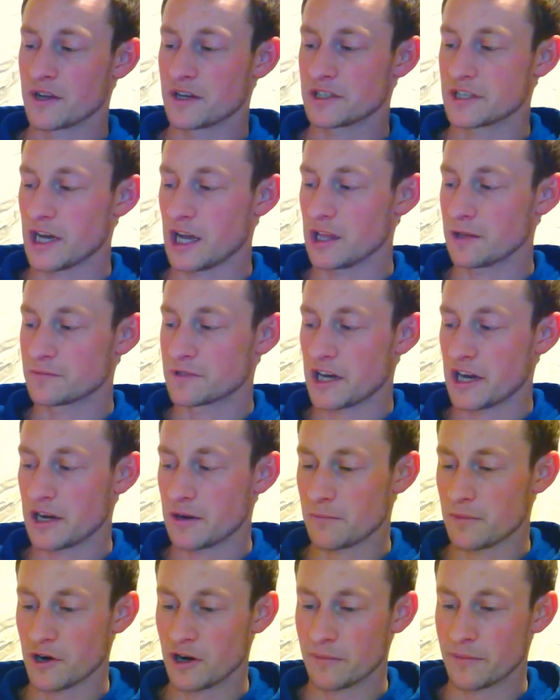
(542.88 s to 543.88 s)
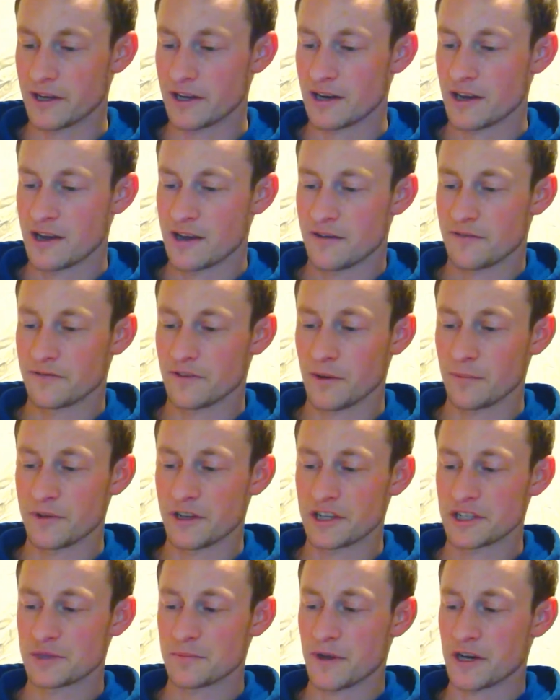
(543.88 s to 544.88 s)
shall obtain a permit from the
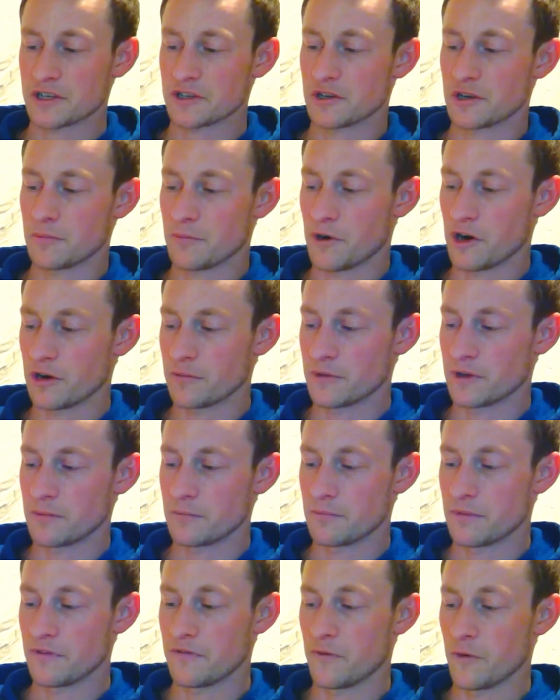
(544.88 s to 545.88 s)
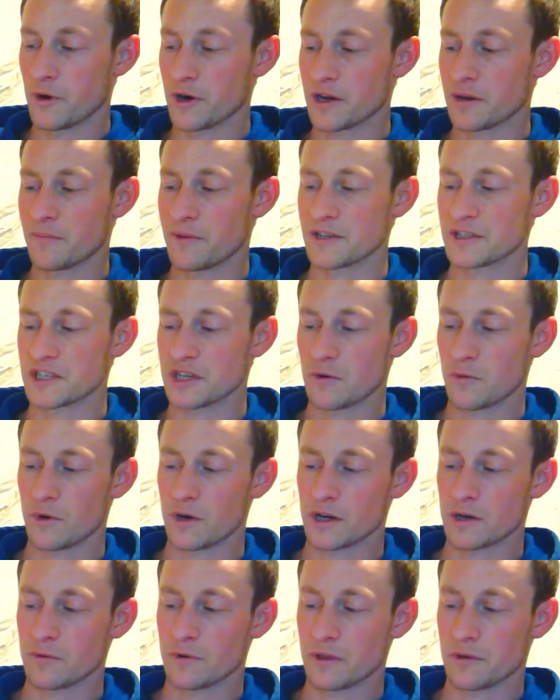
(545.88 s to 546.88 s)
inspection department before commencing
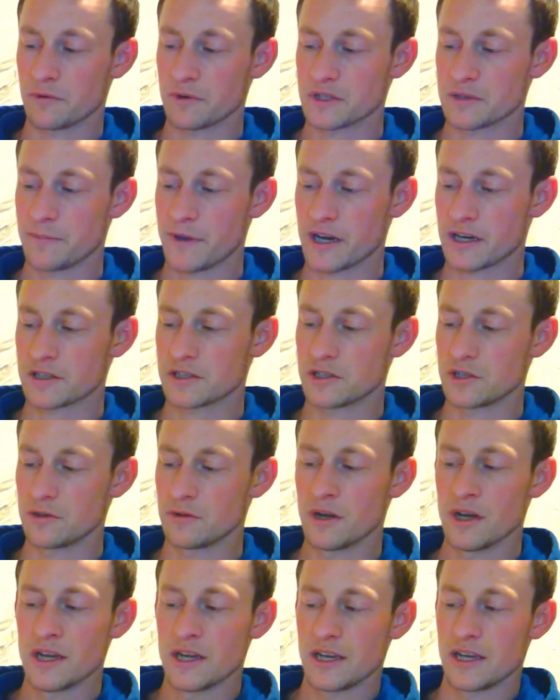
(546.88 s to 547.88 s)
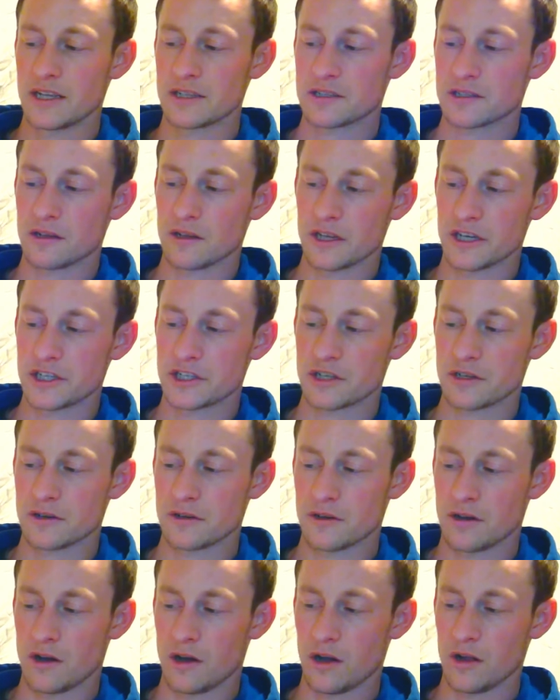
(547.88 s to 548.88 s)
work with respect to installation,
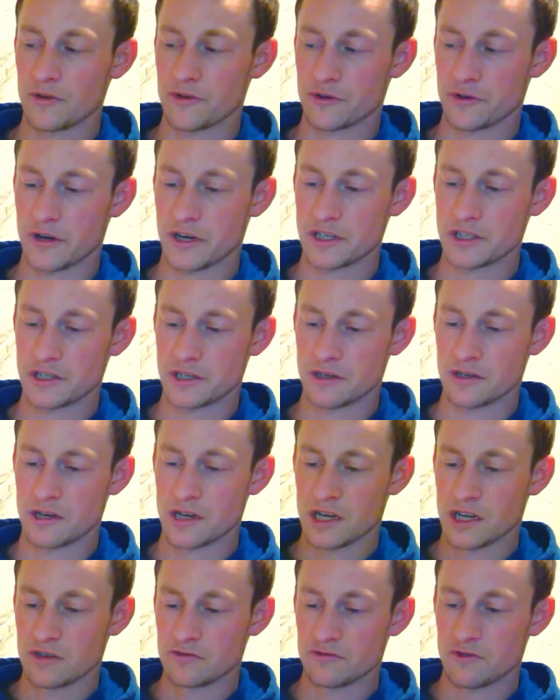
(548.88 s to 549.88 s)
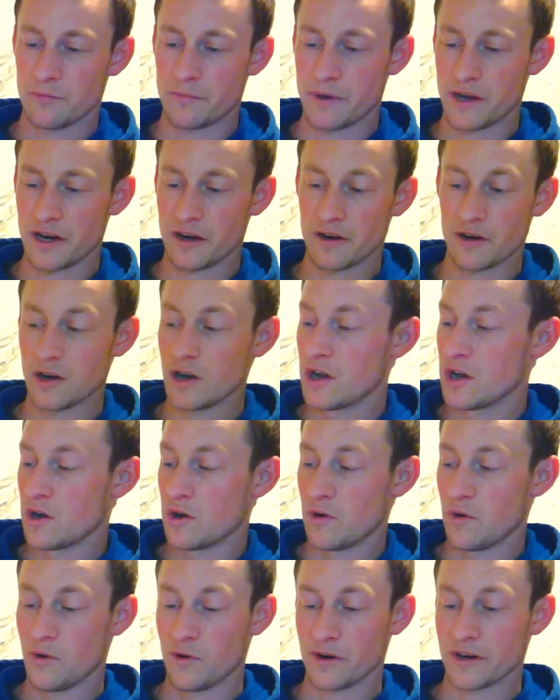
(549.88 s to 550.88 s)
alteration, repair,
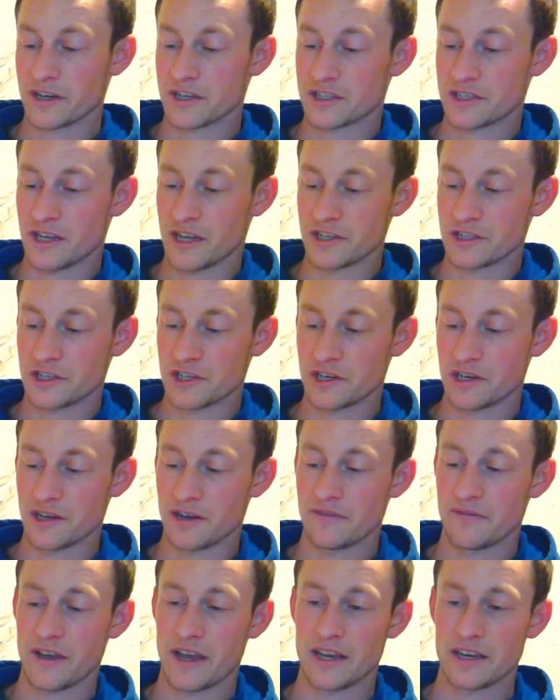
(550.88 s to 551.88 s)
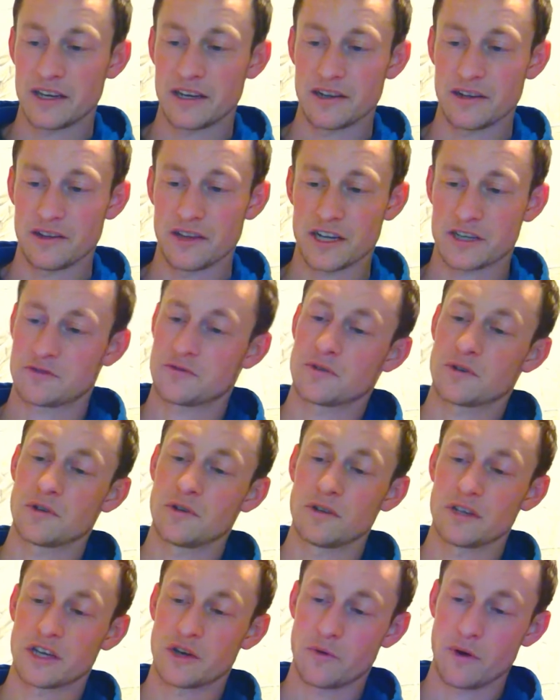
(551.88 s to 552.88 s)
or extension of any electrical
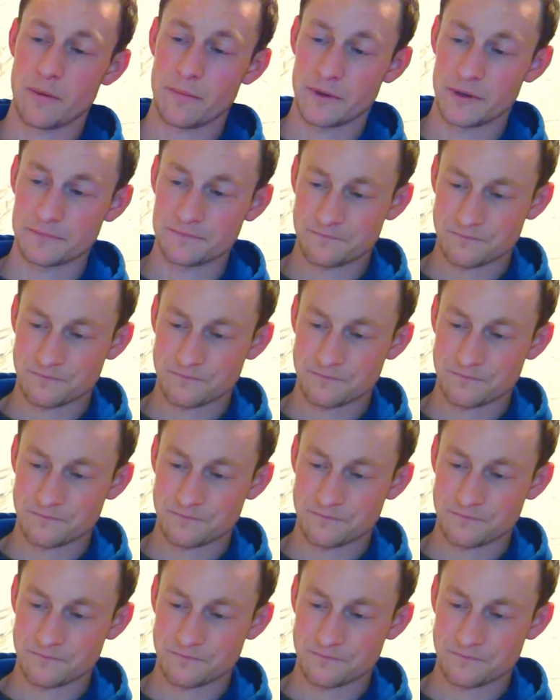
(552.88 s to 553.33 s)
equipment.